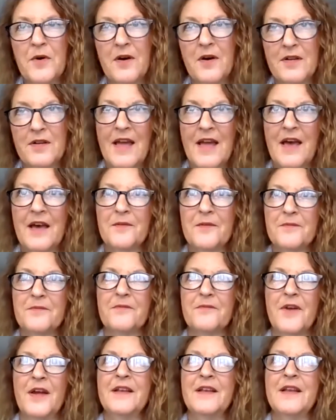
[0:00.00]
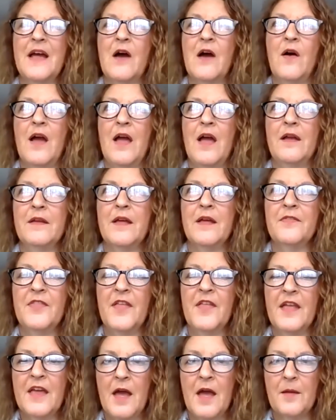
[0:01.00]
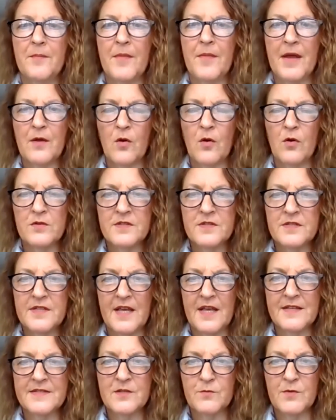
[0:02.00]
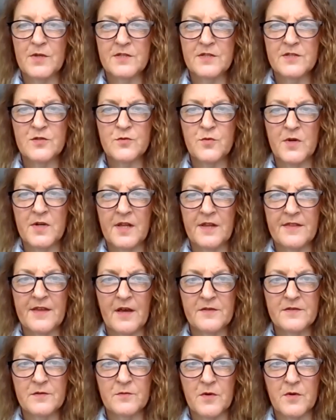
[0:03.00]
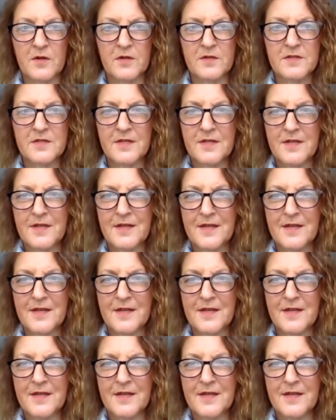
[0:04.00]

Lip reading: yeah. Right now, I think my goal today is to reach 20,000 words.